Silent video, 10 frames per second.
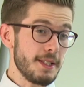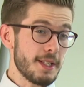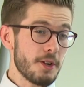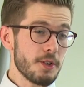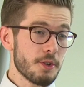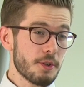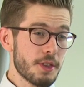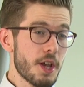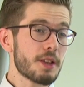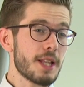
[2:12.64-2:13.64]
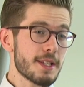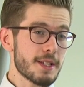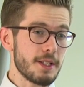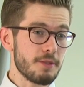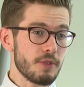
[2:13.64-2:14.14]
Now, your third
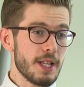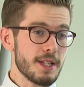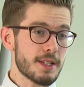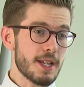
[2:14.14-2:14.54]
lesson relates